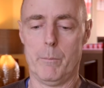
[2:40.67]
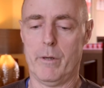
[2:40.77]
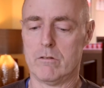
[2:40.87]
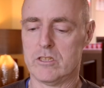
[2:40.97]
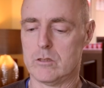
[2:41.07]

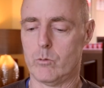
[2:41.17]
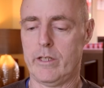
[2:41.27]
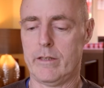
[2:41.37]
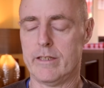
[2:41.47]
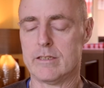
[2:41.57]
But I'll just
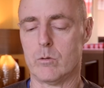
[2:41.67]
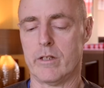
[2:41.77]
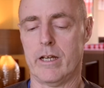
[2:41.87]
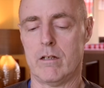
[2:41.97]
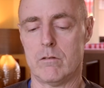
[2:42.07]
read this one
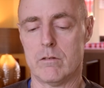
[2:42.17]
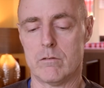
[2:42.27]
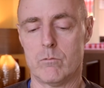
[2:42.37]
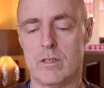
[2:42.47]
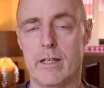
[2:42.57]
out
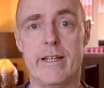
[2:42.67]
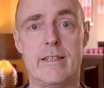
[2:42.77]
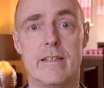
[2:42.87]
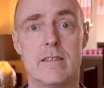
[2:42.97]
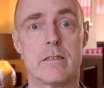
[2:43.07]

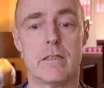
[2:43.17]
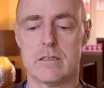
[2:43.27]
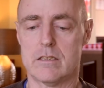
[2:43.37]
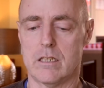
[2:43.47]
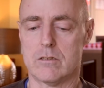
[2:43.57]
relating to
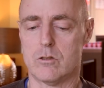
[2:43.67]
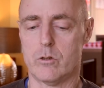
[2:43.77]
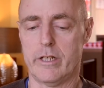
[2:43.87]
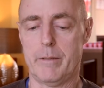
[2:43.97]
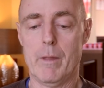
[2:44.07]
this
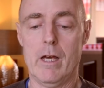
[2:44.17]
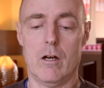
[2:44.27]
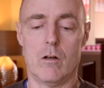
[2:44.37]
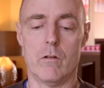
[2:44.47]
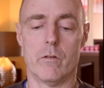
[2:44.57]
country.
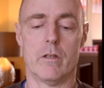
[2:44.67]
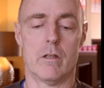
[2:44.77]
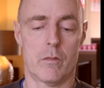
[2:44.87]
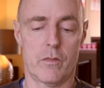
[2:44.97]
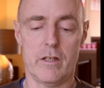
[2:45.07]
On
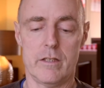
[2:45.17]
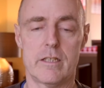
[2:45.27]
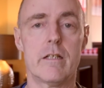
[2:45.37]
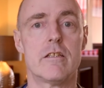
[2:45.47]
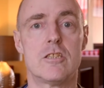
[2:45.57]

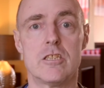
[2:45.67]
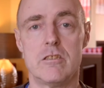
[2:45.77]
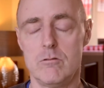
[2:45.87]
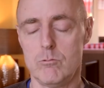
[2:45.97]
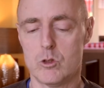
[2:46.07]
30th of
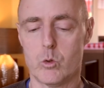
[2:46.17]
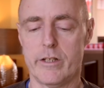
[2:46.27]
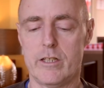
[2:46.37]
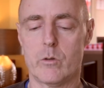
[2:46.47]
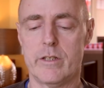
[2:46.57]
June
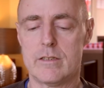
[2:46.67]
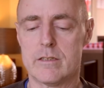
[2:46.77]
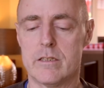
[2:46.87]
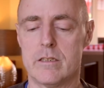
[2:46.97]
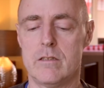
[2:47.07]

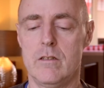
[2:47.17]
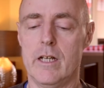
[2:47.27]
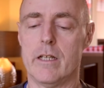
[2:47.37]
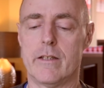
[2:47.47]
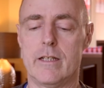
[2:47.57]
2022,
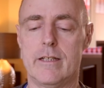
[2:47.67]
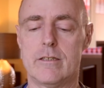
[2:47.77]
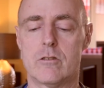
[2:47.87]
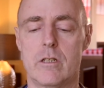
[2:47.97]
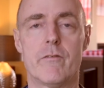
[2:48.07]
the
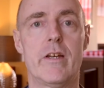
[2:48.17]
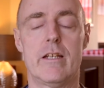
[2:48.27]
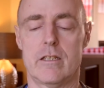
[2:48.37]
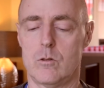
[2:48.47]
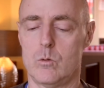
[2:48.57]
electric
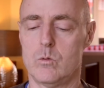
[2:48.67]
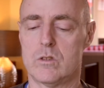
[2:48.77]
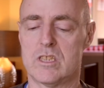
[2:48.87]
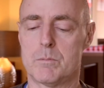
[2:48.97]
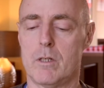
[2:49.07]
vehicles
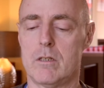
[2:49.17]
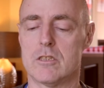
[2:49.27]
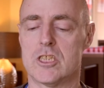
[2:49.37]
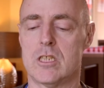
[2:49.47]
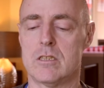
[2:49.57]

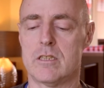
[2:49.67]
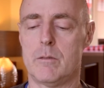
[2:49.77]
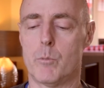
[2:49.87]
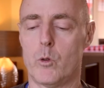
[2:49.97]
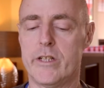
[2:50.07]
smart
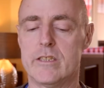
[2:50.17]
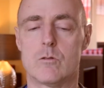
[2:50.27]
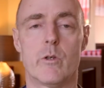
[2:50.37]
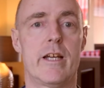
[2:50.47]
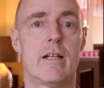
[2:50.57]
charging points
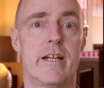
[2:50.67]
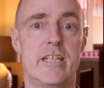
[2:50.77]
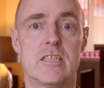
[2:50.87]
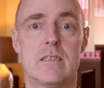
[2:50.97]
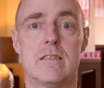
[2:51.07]

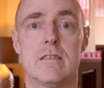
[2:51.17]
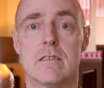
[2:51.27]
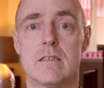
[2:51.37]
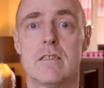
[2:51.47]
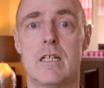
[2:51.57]

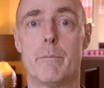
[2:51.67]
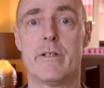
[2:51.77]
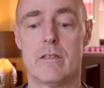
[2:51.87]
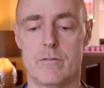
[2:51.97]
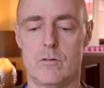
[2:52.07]
regulations come
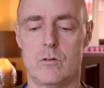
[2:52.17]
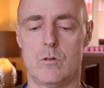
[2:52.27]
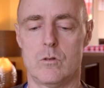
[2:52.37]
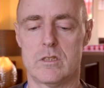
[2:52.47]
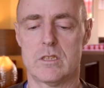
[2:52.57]
into
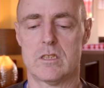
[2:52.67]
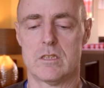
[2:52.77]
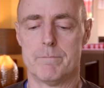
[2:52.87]
force.